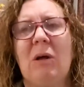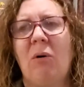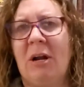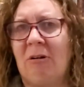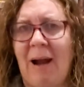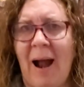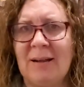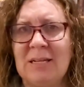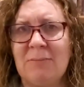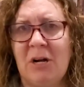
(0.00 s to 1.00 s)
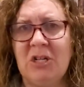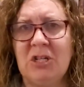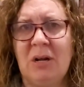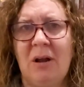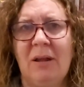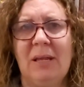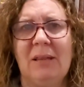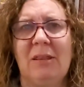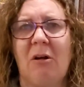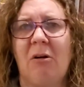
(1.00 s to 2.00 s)
don't interact as much.
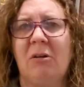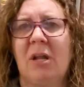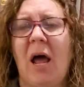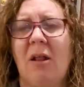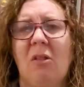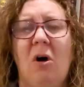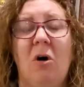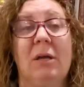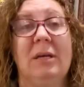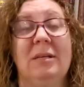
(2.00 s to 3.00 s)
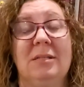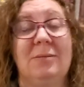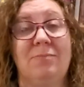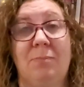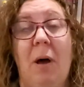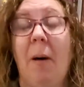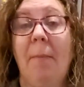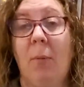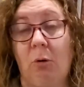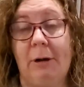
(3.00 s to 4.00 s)
Their dialogue is
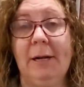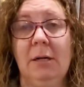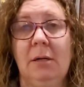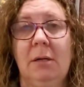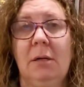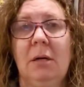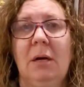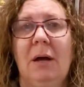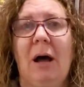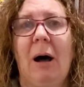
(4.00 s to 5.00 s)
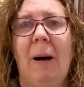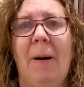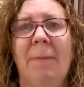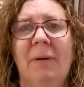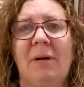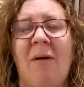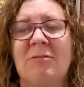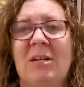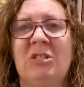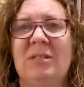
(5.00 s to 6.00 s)
boring. Um,
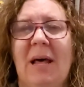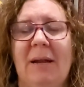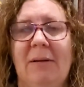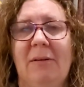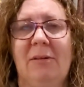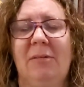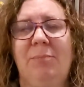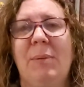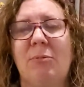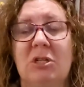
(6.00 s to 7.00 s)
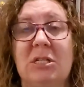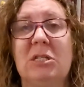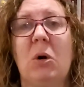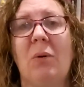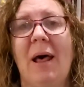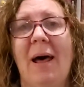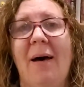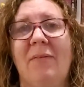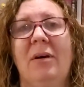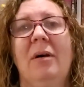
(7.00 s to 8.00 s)
conversations that people just don't
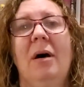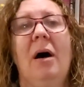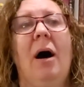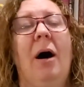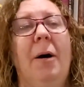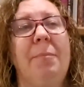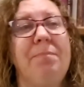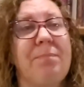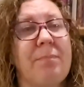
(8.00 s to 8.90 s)
have. Um,